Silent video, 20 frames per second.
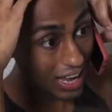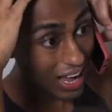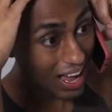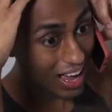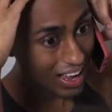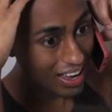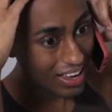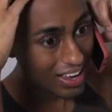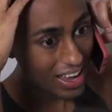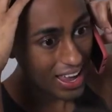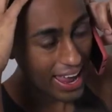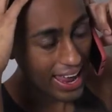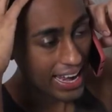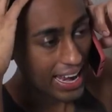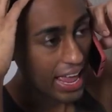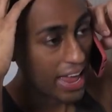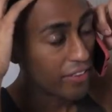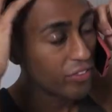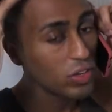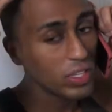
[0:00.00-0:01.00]
Yeah. And
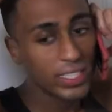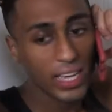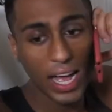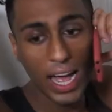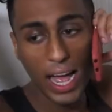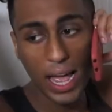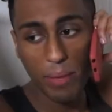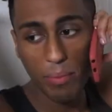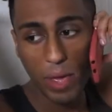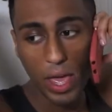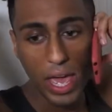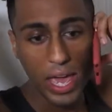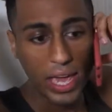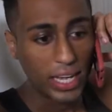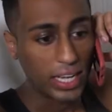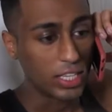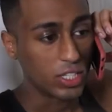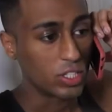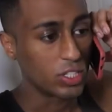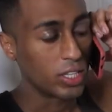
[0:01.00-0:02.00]
every time
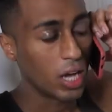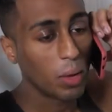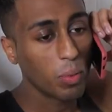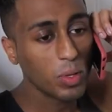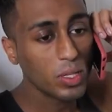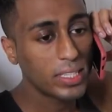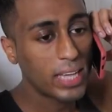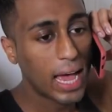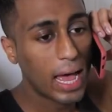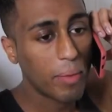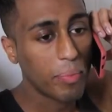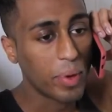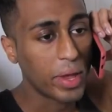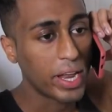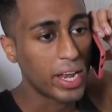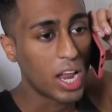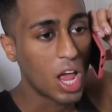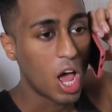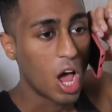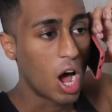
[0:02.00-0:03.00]
he's double
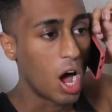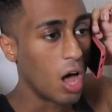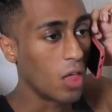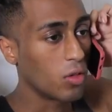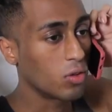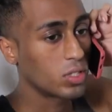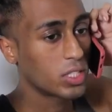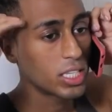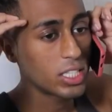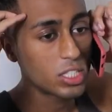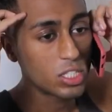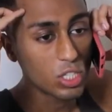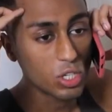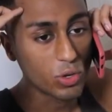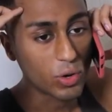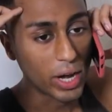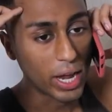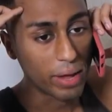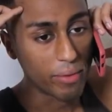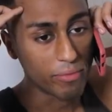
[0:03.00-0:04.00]
tapping on those
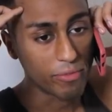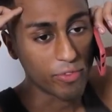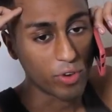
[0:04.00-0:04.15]
Instagram